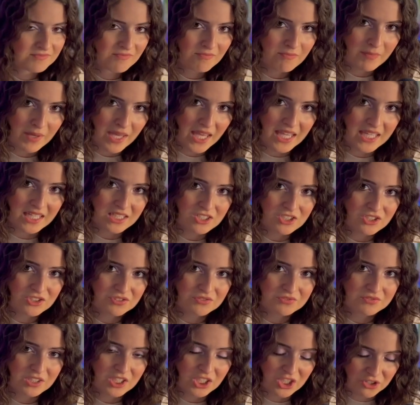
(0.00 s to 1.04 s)
Paige,
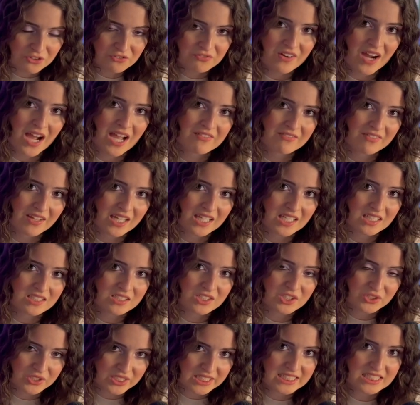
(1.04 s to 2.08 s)
you're 5'8".
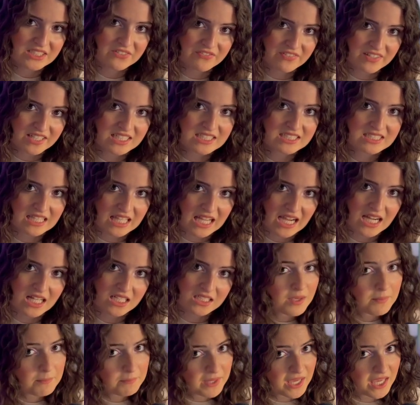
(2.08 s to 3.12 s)
You need to fix that.
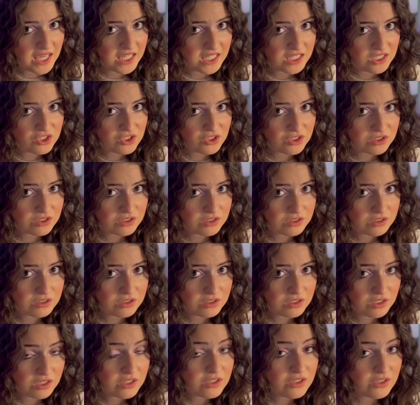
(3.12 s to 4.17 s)
Paige,
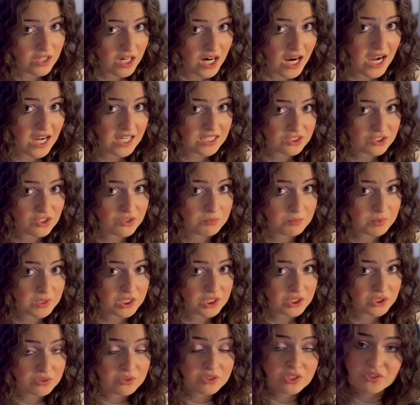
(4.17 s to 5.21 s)
your eyes are
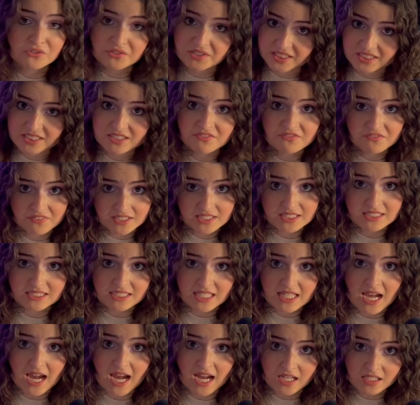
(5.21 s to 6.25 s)
blue. You need to fix
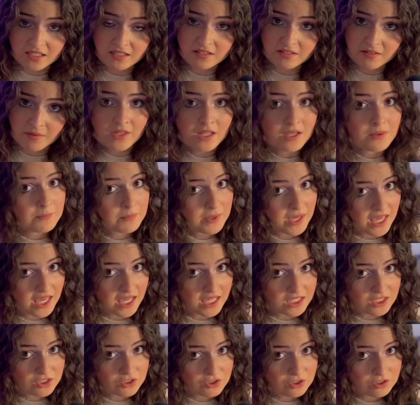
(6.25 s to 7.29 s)
that.
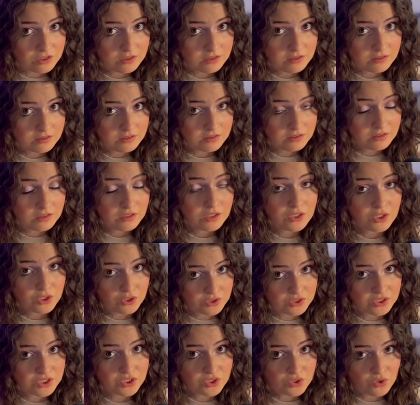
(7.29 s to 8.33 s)
Paige,
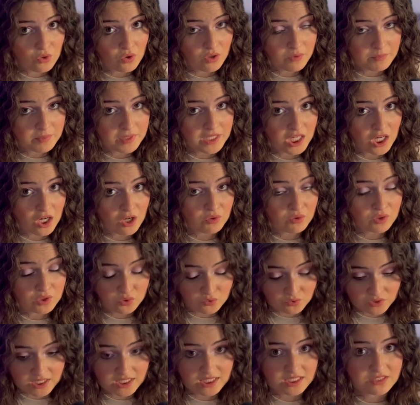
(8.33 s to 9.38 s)
you're a Scorpio. You
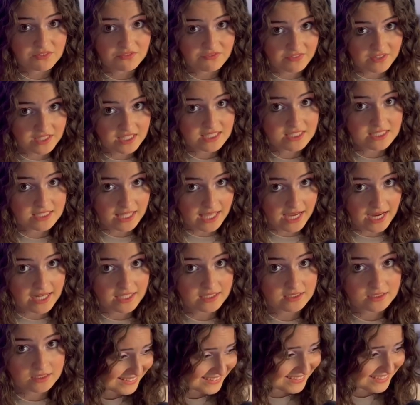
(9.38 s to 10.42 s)
need to fix
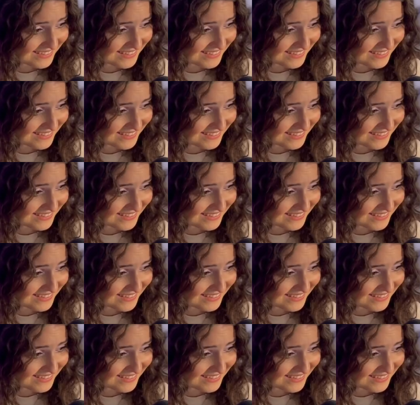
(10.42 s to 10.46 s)
that.